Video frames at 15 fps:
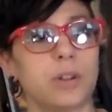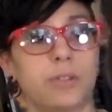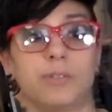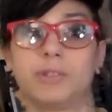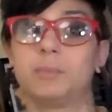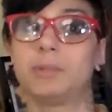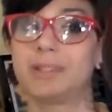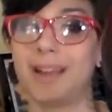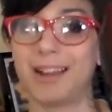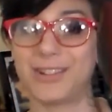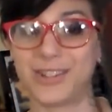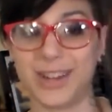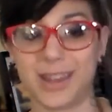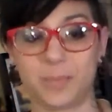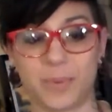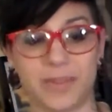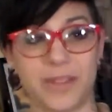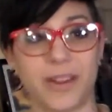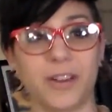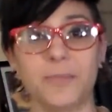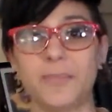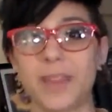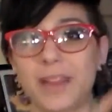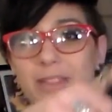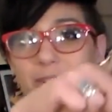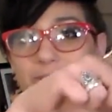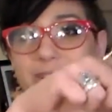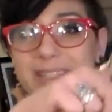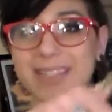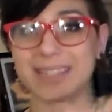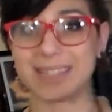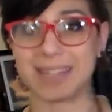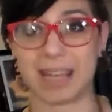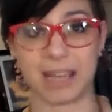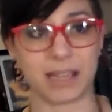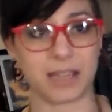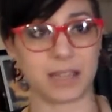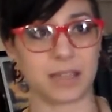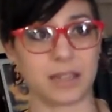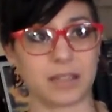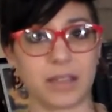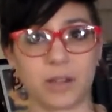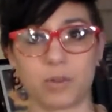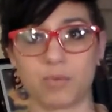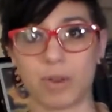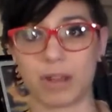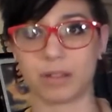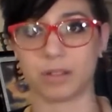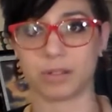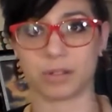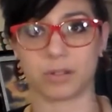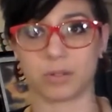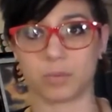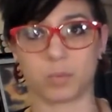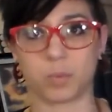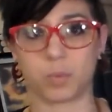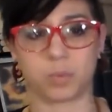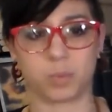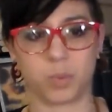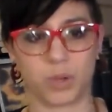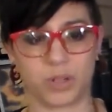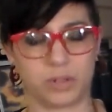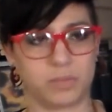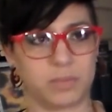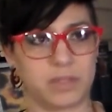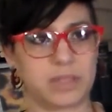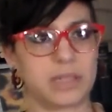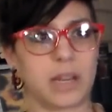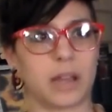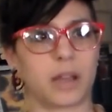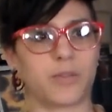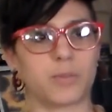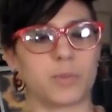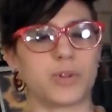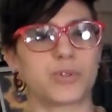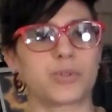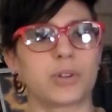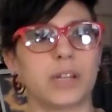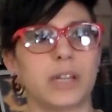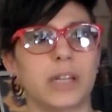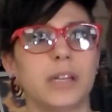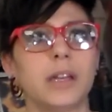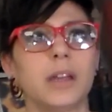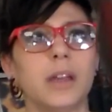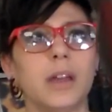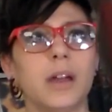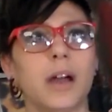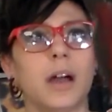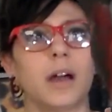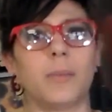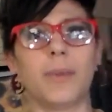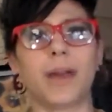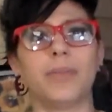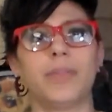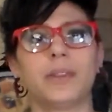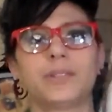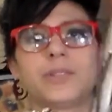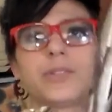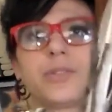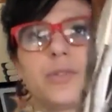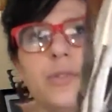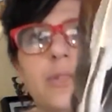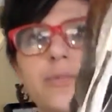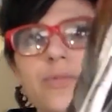here? There's some Scotch tape in there. There's a stick, like a regular wood stick from a tree. And then to sort